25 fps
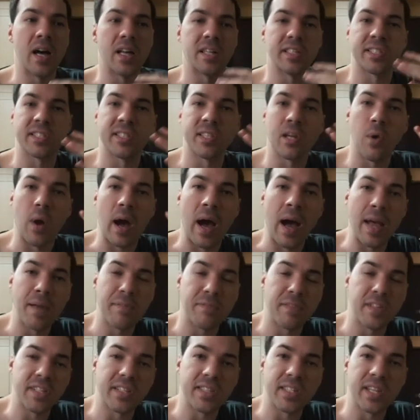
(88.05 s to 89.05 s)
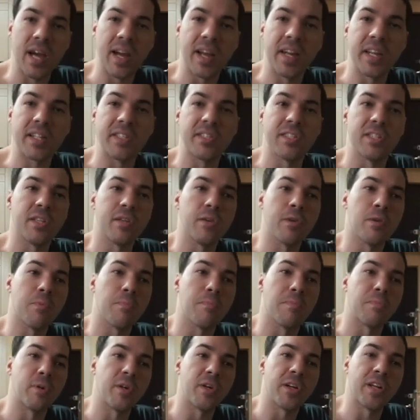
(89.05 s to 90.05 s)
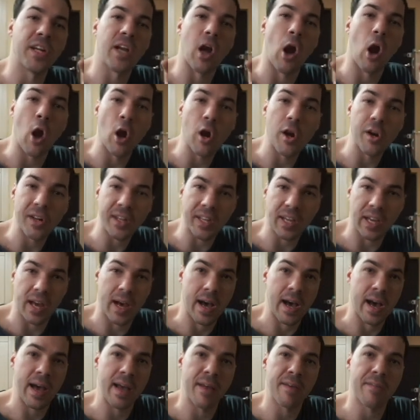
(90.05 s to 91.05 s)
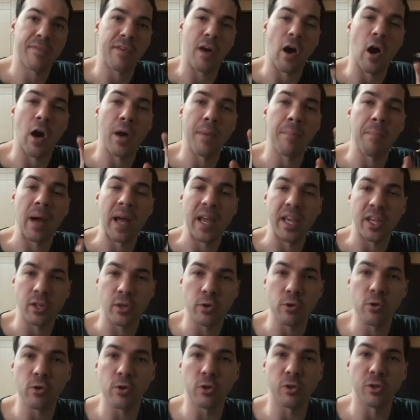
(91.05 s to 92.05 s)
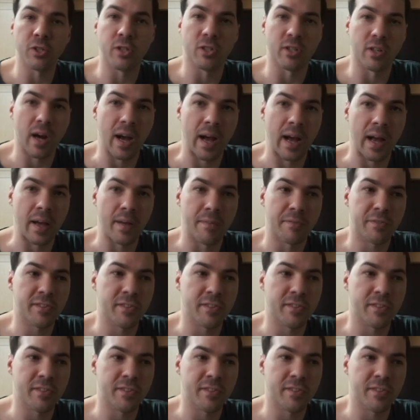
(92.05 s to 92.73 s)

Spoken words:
So I've decided to put an archive on my Google Drive.